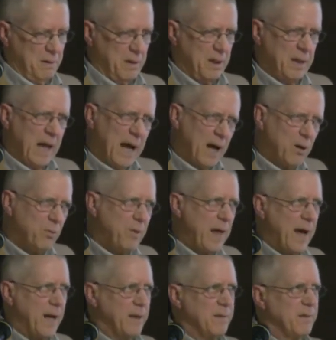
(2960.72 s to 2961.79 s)
and how
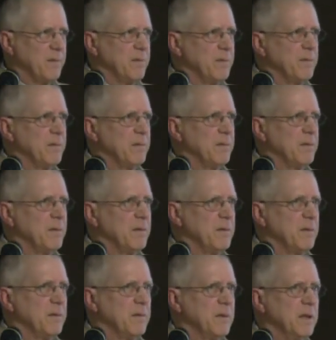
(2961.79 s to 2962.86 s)
that
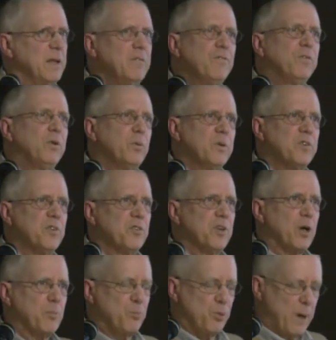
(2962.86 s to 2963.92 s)
influences
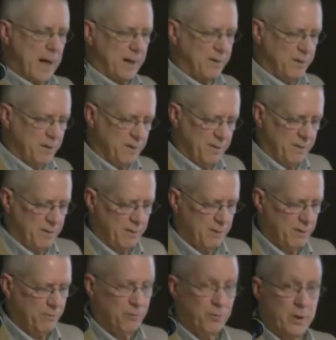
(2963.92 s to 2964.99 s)
our practice
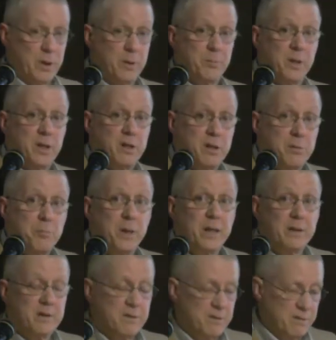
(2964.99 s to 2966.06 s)
of freedom and
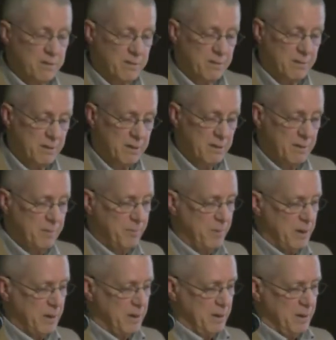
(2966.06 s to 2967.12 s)
independence.
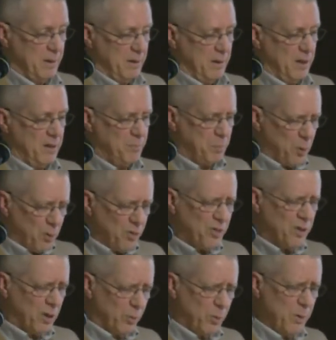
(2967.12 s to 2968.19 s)
His
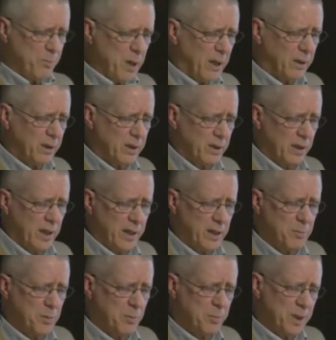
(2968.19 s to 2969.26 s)
personal rebellion led
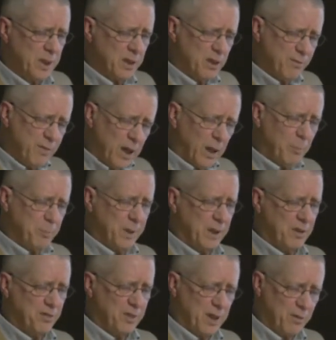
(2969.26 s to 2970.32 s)
him to begin
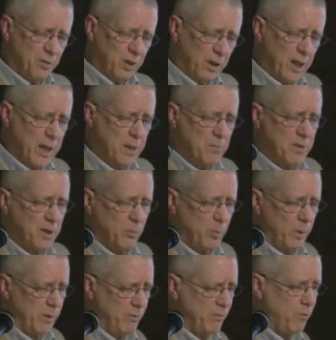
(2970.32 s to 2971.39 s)
developing a set of claims that
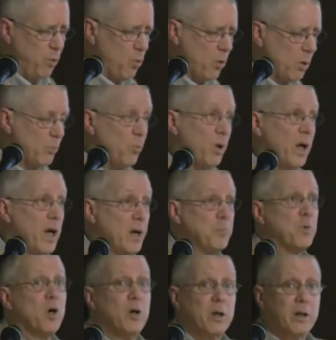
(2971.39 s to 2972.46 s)
would inform what I
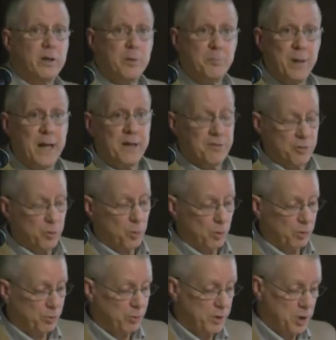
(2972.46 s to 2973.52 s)
am calling the
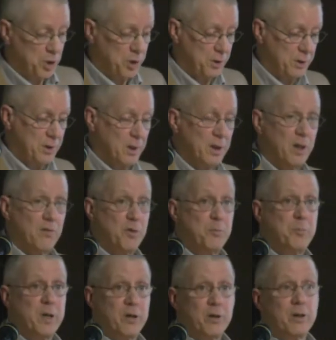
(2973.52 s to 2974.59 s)
pastoral tradition of
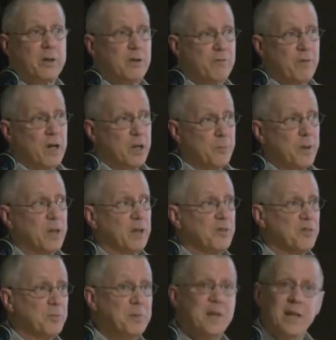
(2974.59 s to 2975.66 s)
American
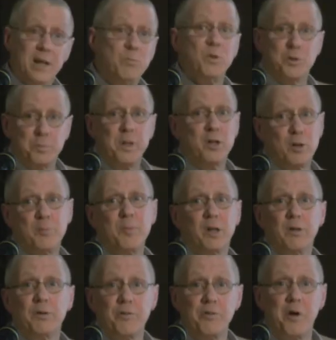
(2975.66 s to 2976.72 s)
environmentalism, and which Perry
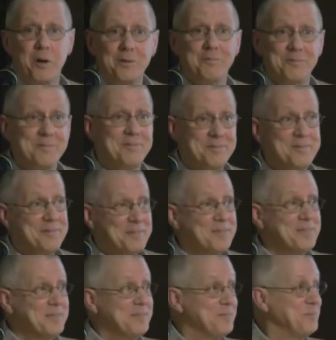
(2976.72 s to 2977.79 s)
Miller thought
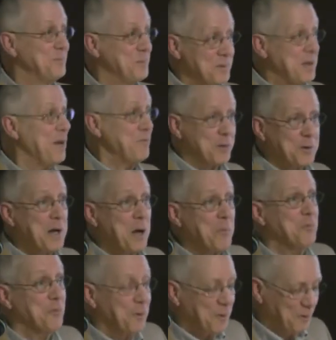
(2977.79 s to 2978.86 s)
was not very
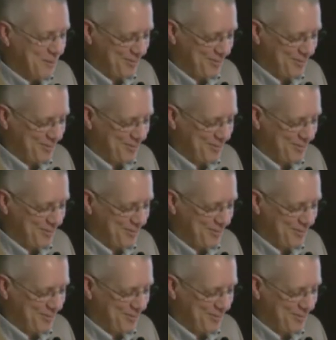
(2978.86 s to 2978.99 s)
helpful.